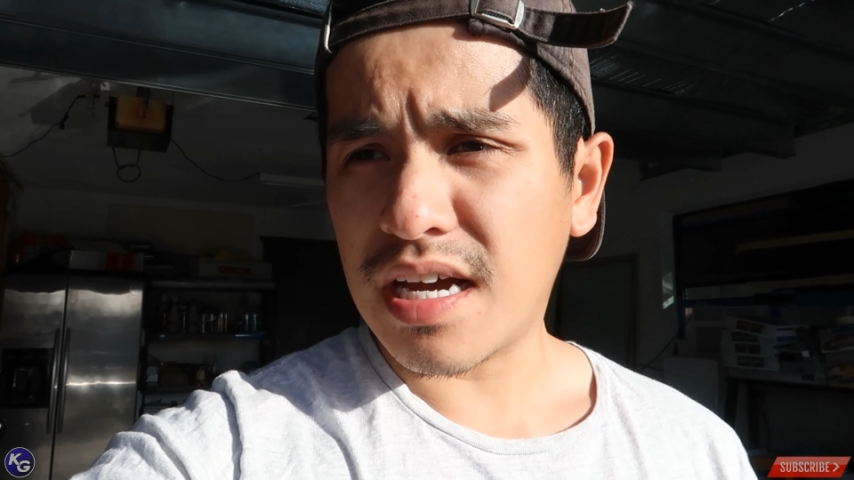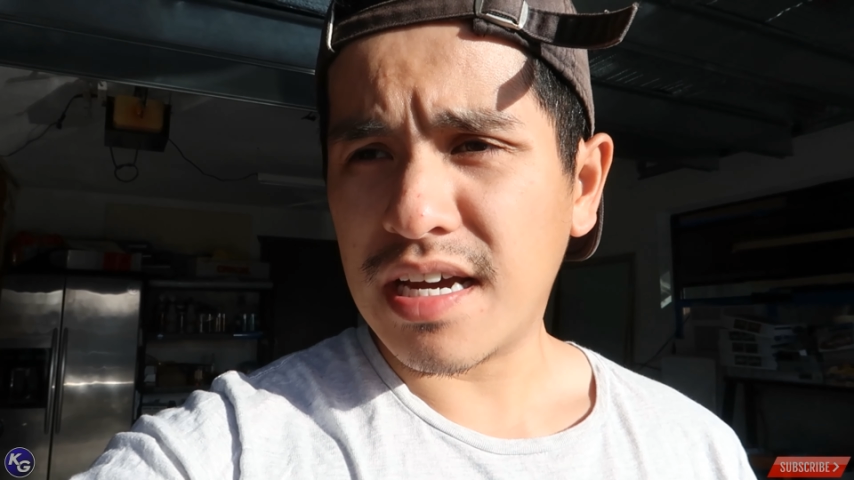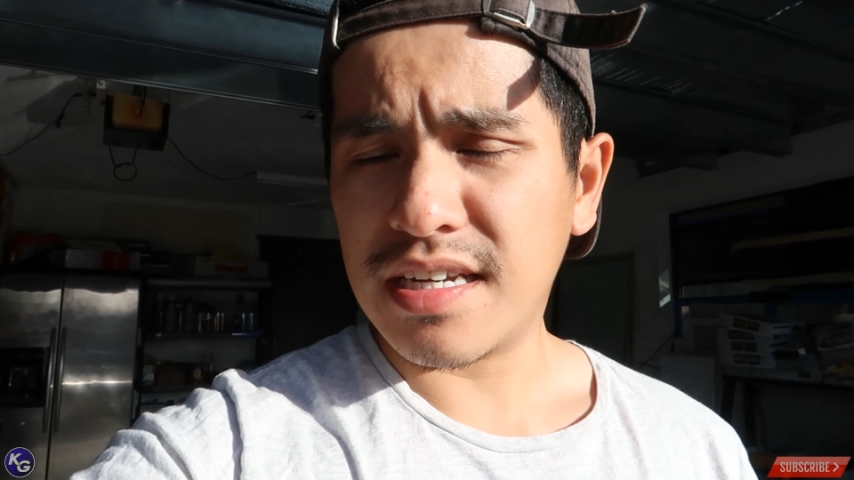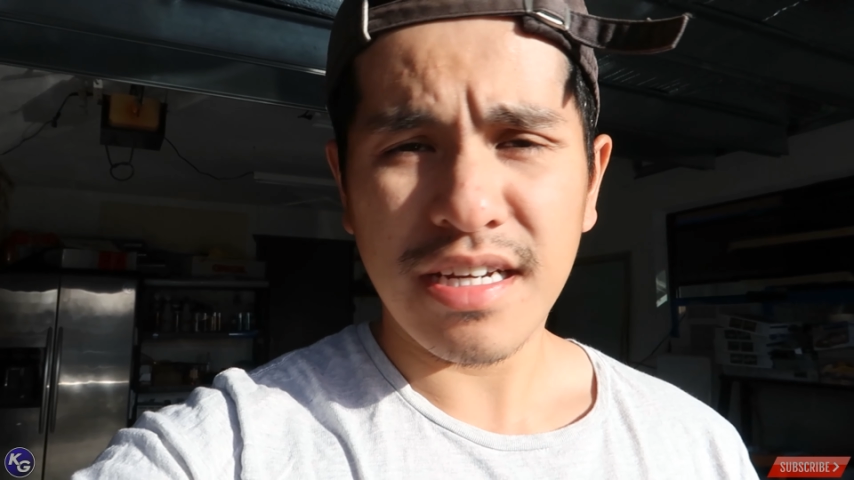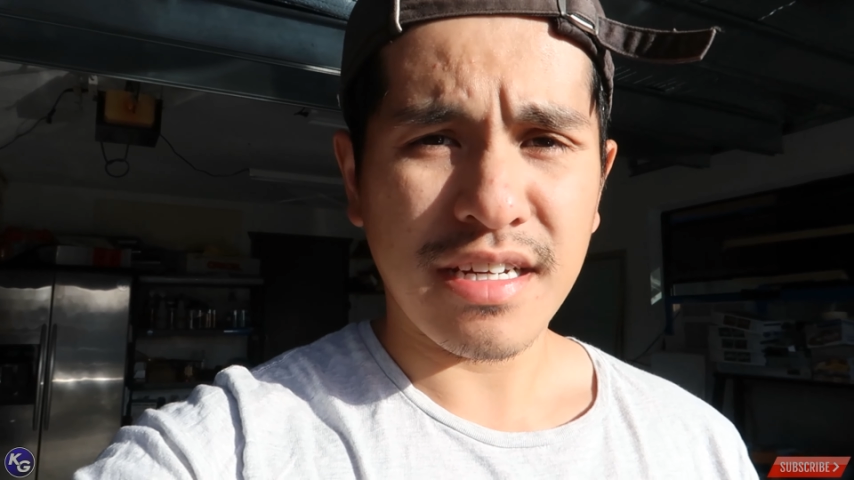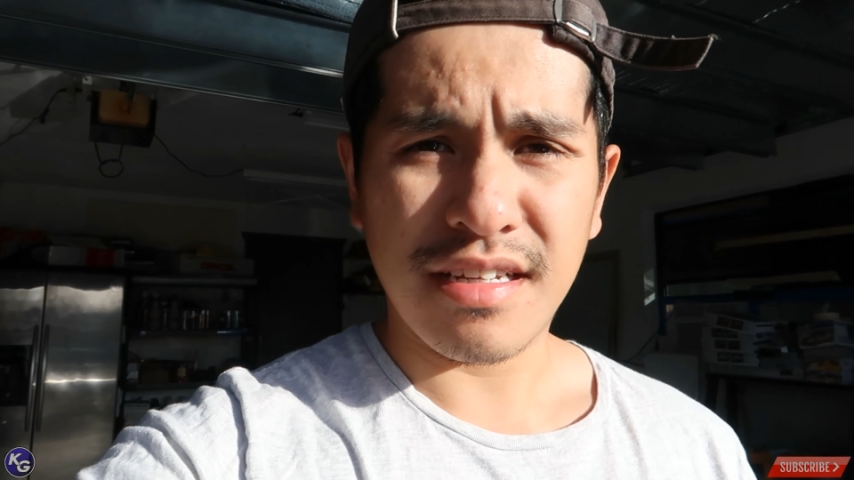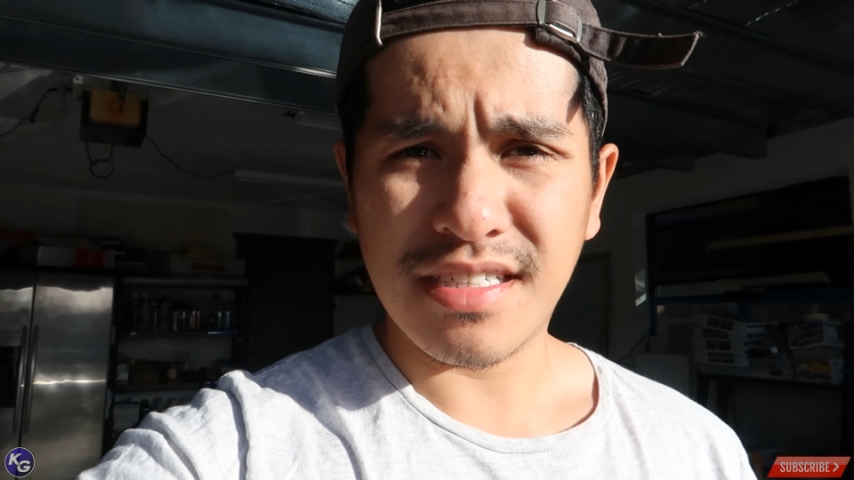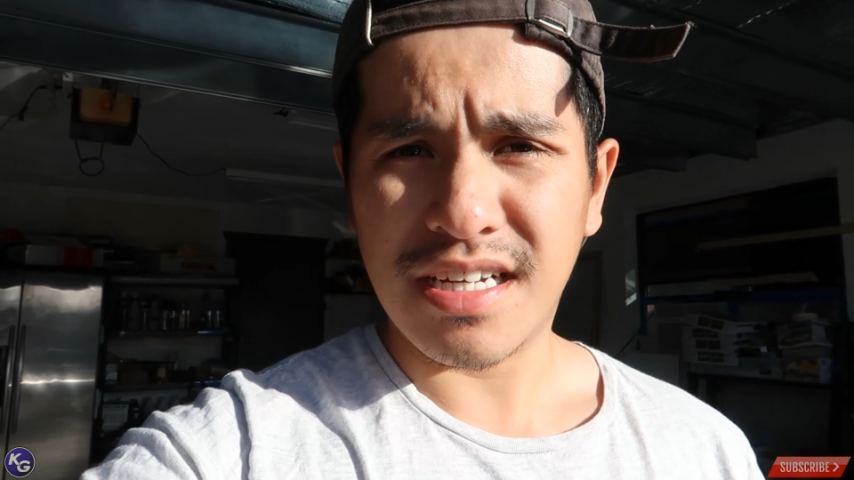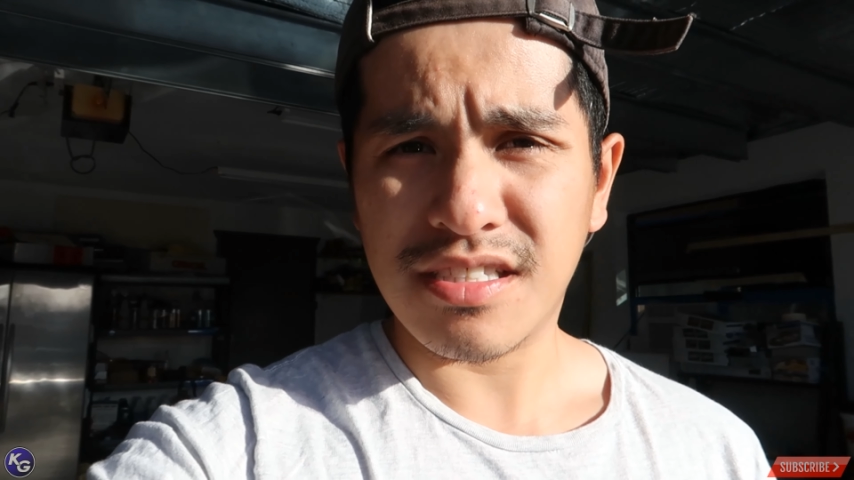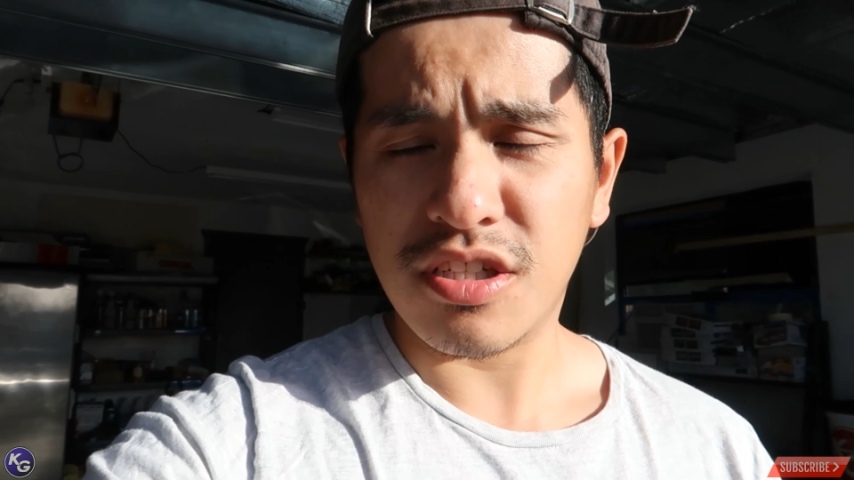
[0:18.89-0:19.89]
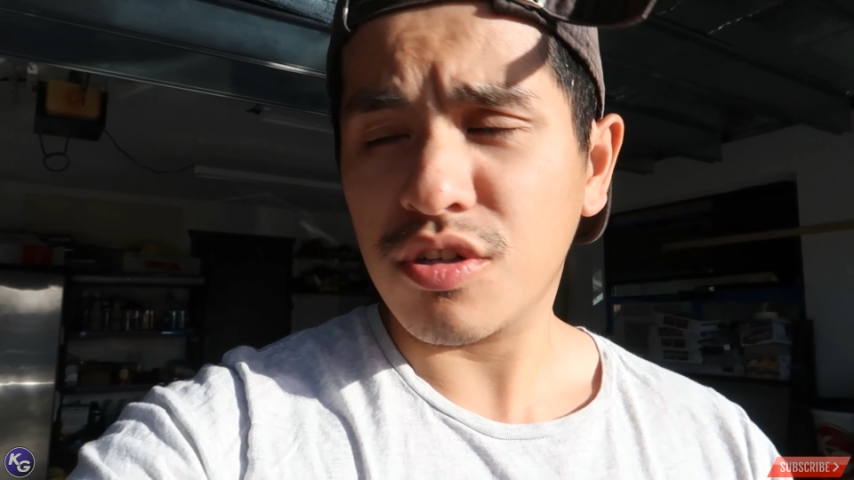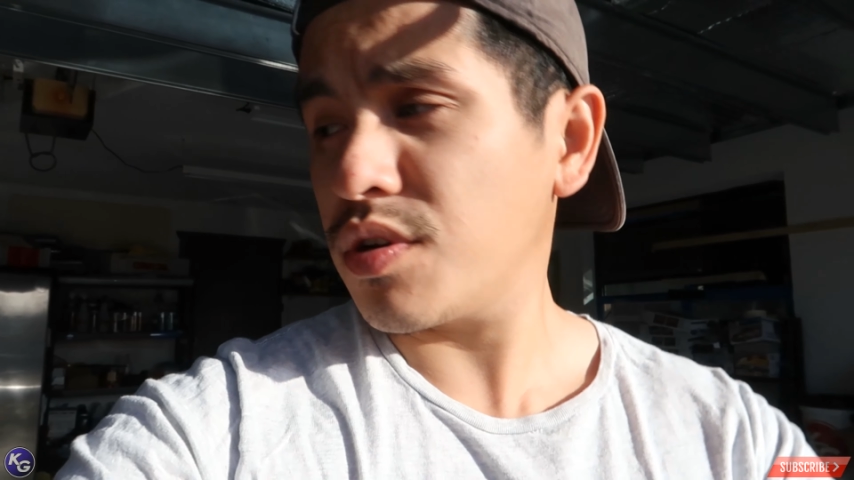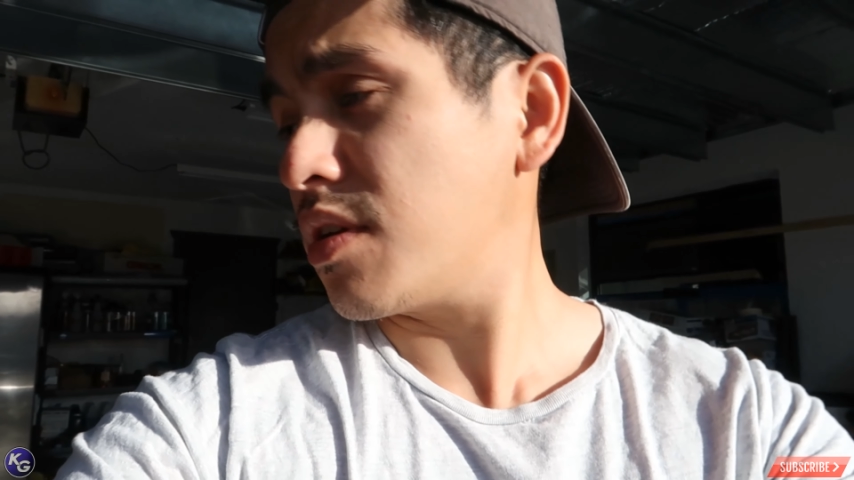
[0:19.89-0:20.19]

I didn't get a chance to do